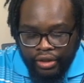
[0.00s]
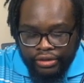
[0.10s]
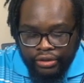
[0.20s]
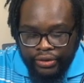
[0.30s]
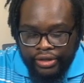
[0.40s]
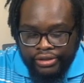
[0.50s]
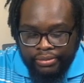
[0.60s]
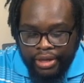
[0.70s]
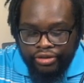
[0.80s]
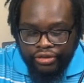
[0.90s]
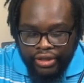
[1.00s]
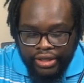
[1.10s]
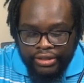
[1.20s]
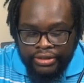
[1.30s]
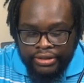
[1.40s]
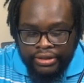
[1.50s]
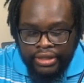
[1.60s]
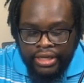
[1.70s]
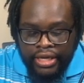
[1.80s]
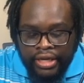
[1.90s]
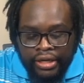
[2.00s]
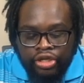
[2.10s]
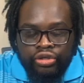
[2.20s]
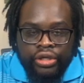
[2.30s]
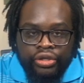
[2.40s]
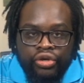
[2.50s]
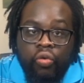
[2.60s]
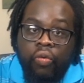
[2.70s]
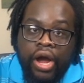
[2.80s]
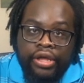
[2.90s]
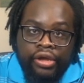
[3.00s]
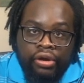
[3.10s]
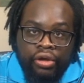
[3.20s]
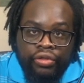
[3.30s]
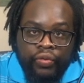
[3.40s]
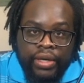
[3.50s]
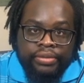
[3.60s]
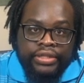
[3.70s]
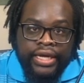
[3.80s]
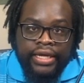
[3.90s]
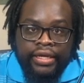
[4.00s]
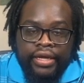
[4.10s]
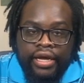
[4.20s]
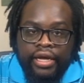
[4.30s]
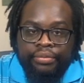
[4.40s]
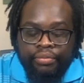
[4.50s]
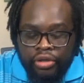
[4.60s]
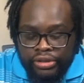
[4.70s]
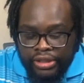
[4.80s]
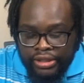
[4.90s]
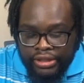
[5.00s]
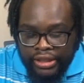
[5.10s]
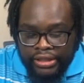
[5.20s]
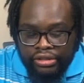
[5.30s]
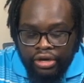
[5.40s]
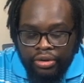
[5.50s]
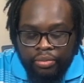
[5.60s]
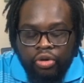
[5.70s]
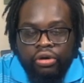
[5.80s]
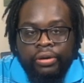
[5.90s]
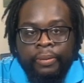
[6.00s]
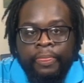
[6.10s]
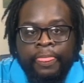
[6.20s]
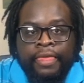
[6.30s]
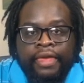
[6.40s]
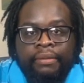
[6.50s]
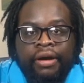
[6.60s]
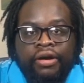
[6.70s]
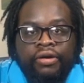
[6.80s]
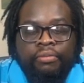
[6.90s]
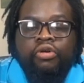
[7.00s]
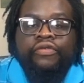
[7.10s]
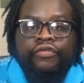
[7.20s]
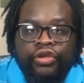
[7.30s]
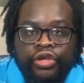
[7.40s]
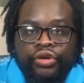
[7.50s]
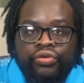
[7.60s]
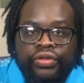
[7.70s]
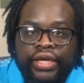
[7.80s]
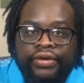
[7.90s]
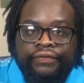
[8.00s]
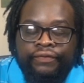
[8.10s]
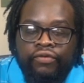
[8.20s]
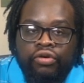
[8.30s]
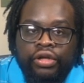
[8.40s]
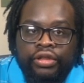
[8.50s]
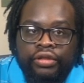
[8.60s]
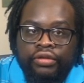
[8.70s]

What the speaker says: So here are some other things that you can do while you're on the website. Most of these things are more for you than for